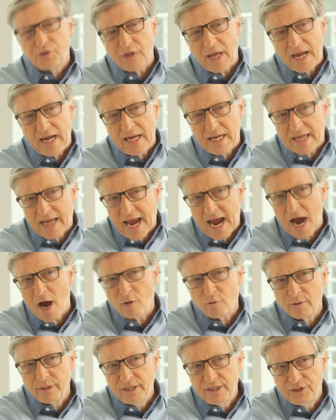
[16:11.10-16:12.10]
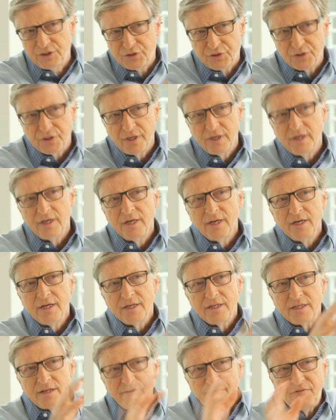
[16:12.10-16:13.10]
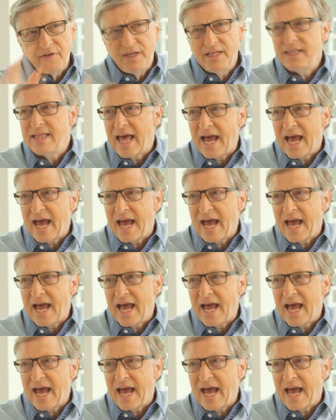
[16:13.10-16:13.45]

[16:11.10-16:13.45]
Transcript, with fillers: use 8 calories right to feed